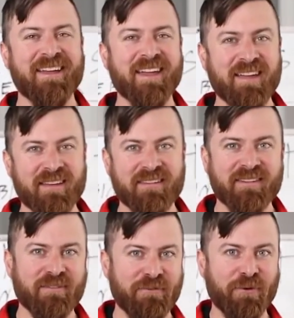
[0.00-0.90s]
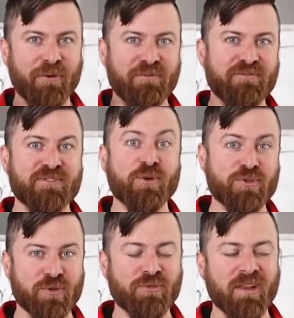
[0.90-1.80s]
is for
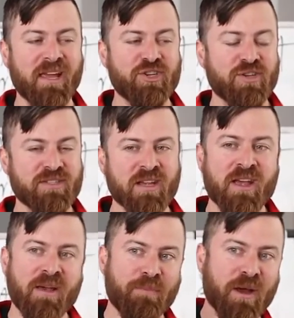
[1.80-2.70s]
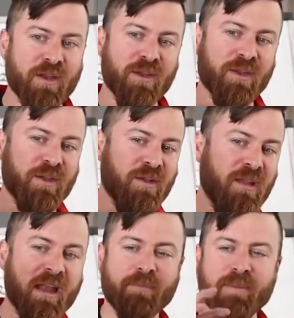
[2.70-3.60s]
social relations, but a
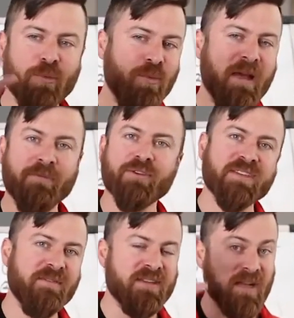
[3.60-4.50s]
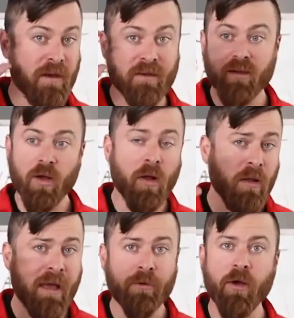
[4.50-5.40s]
lot of people will have their TVs on.
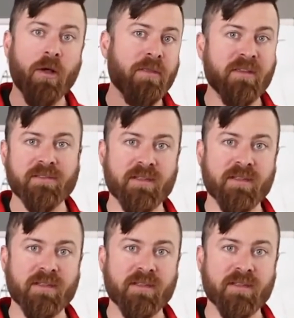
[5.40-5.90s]
Call out all these